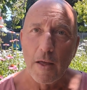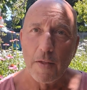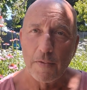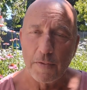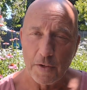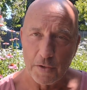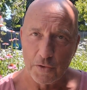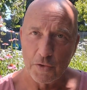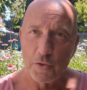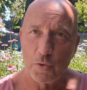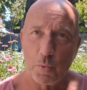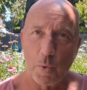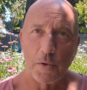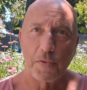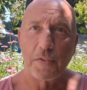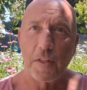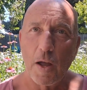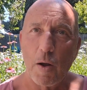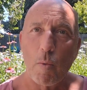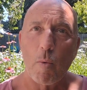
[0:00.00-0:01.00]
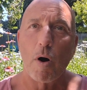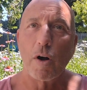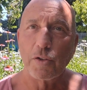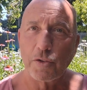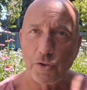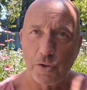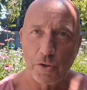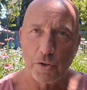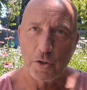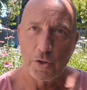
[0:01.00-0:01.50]
This is what they
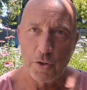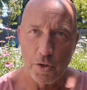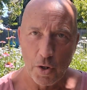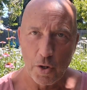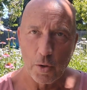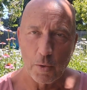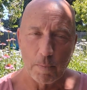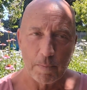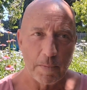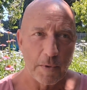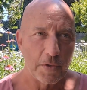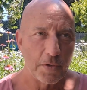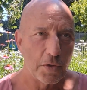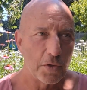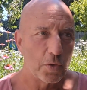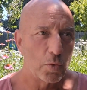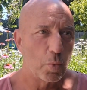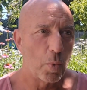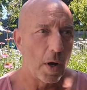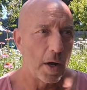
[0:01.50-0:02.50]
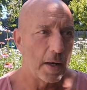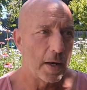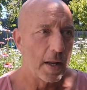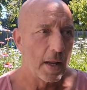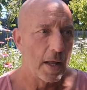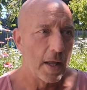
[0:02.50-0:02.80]
want you to do. This is what